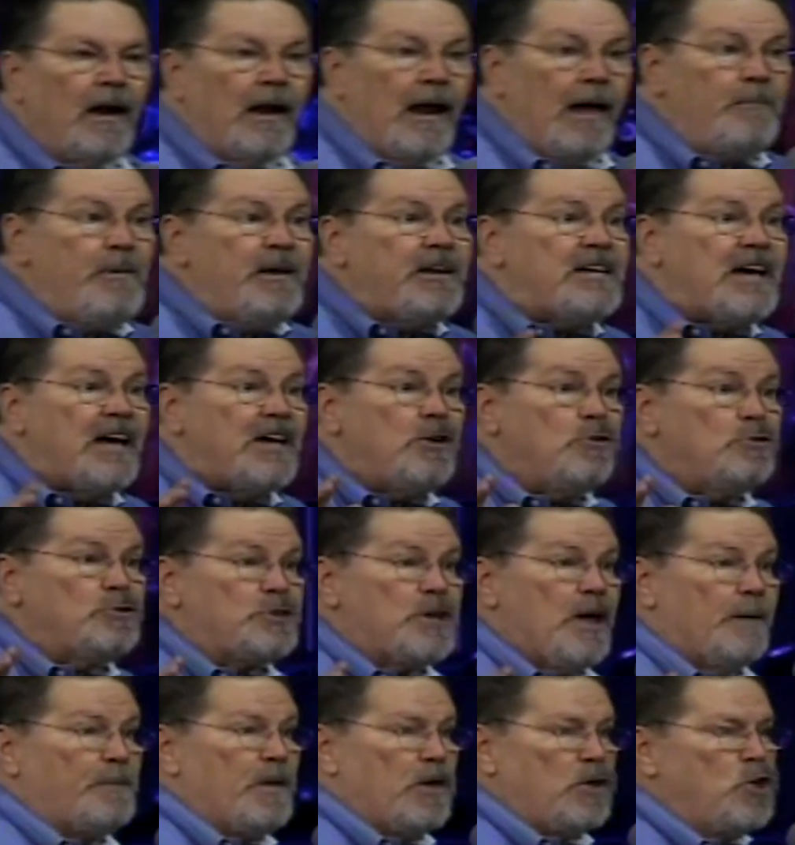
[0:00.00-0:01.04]
Let me tell you
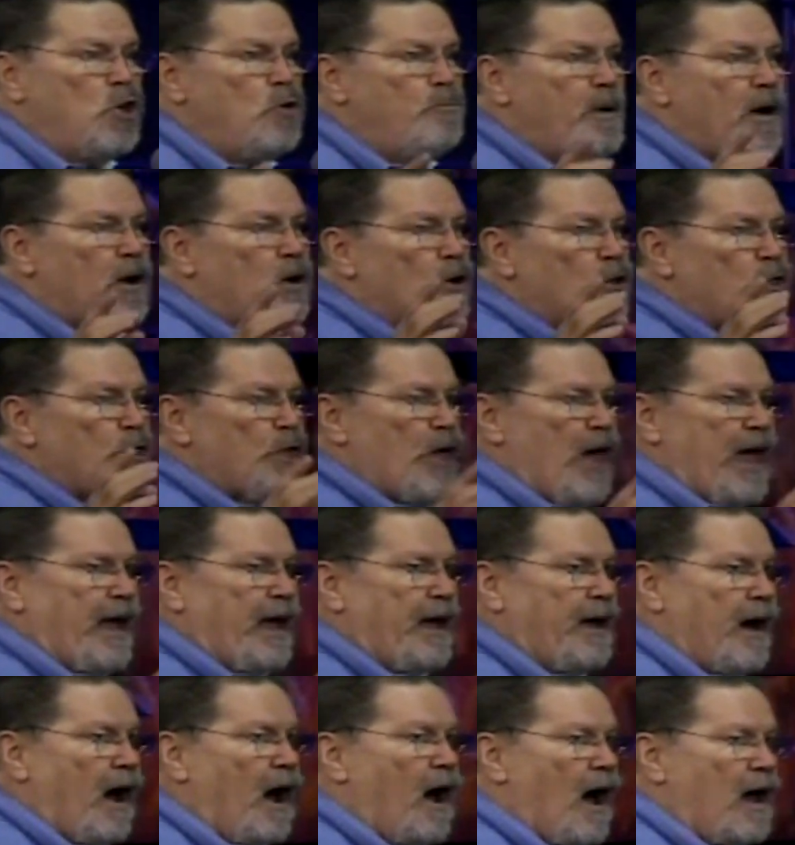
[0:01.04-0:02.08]
something. You better
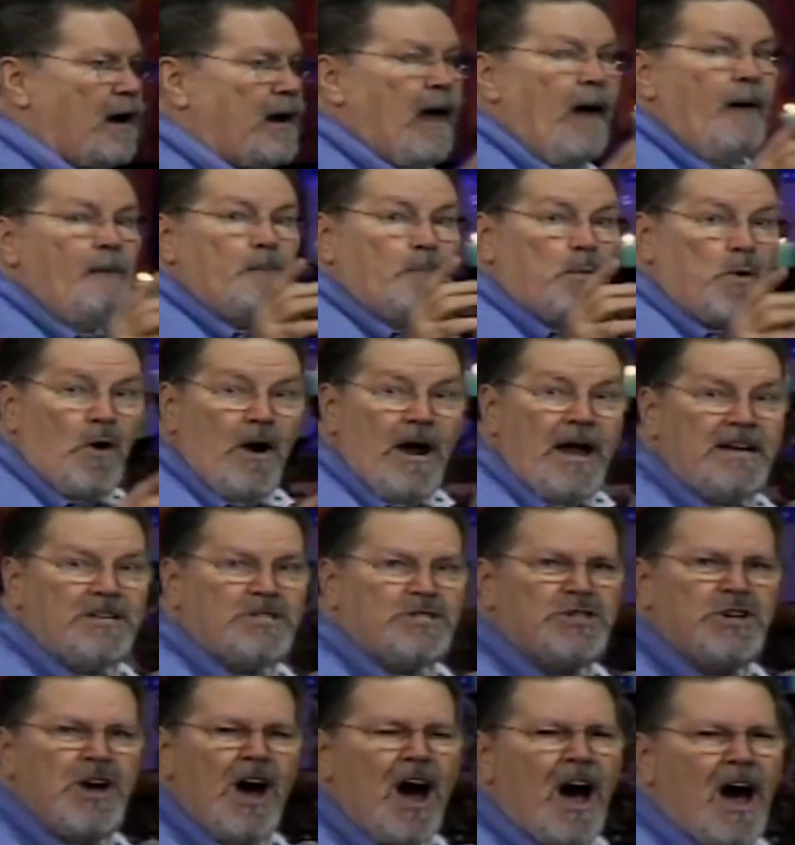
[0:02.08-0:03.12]
thank God,
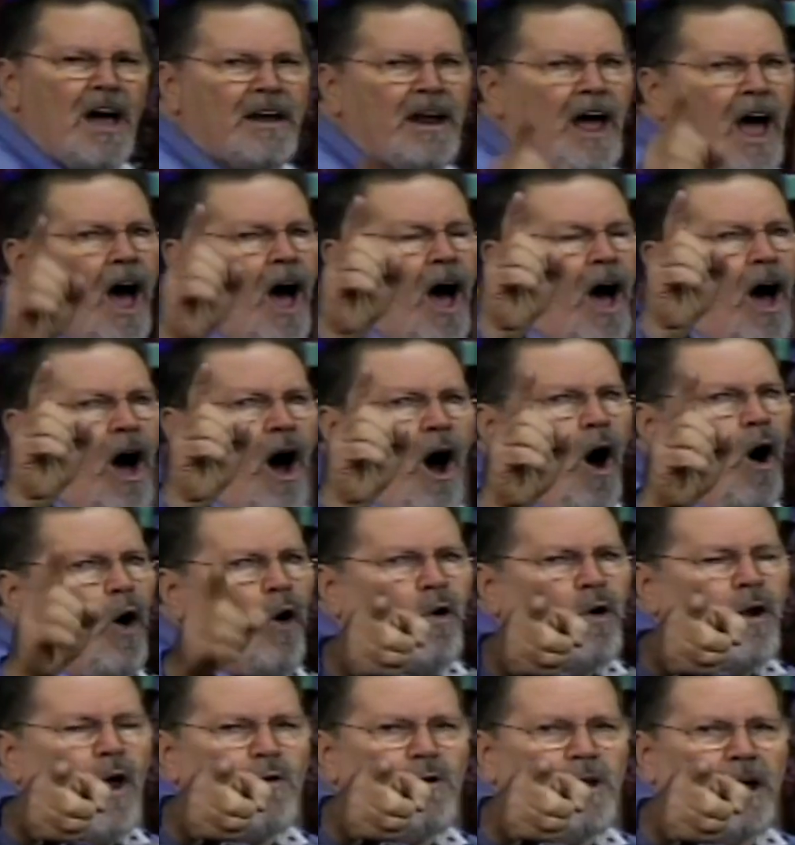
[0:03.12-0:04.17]
praise God,
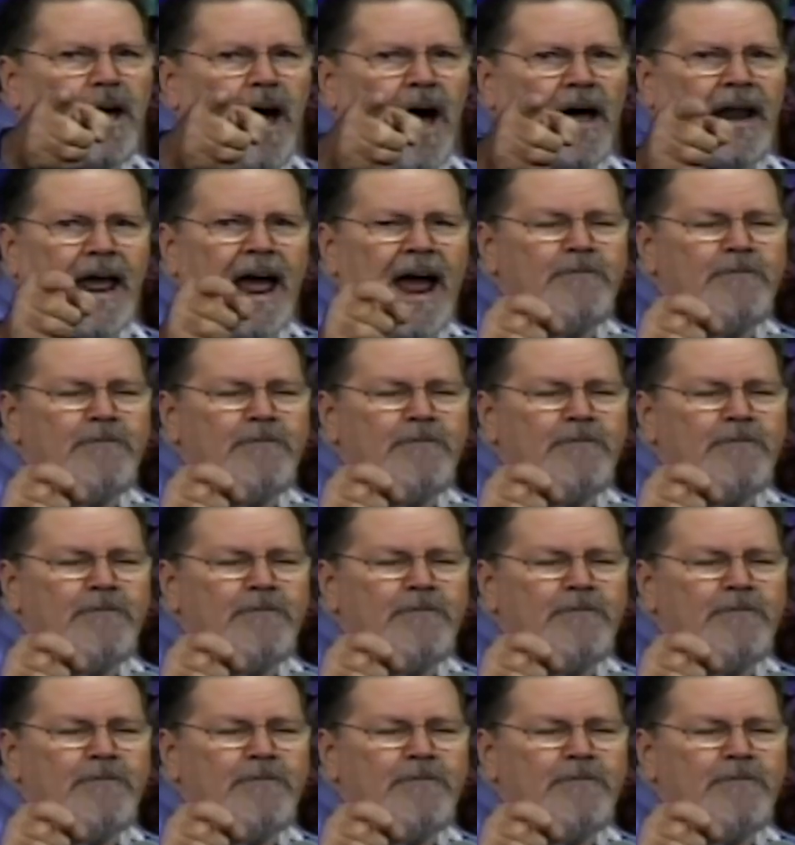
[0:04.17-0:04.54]
hold on to God.